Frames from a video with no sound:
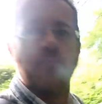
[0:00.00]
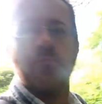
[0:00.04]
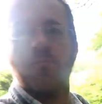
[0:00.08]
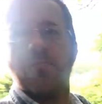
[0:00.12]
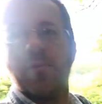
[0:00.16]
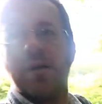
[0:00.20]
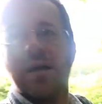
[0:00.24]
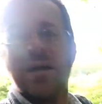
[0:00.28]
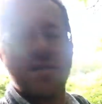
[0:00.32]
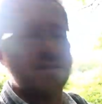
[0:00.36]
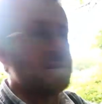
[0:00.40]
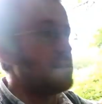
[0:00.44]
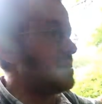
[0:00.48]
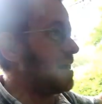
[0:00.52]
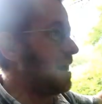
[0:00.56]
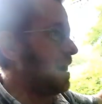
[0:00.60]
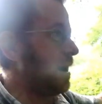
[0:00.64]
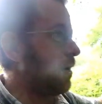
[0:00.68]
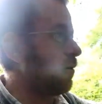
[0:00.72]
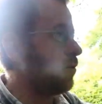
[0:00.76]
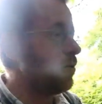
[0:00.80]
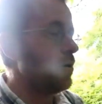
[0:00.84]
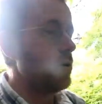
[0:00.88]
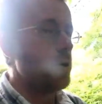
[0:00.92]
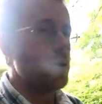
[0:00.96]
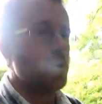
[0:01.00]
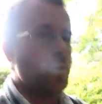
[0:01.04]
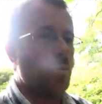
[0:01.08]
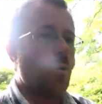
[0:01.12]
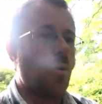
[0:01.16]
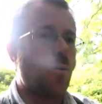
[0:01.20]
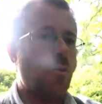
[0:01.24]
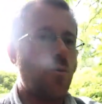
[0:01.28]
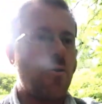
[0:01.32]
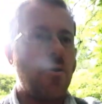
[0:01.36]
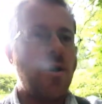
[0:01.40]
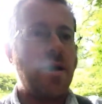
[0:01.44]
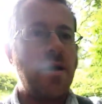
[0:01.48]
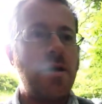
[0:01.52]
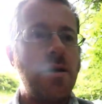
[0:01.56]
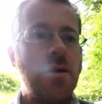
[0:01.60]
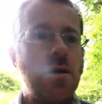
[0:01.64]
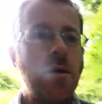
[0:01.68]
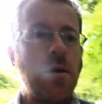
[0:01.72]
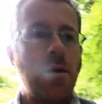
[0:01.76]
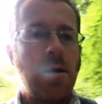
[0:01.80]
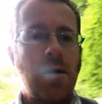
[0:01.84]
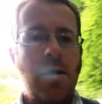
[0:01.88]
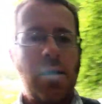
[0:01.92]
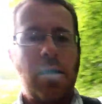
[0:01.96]
because now what we're in
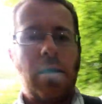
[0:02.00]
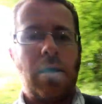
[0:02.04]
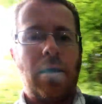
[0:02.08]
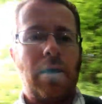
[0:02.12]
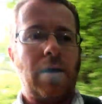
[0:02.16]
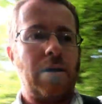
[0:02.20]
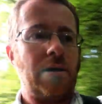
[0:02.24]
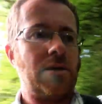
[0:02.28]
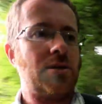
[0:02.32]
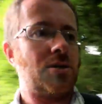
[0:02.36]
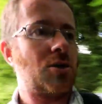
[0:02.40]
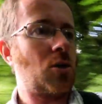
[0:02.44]
is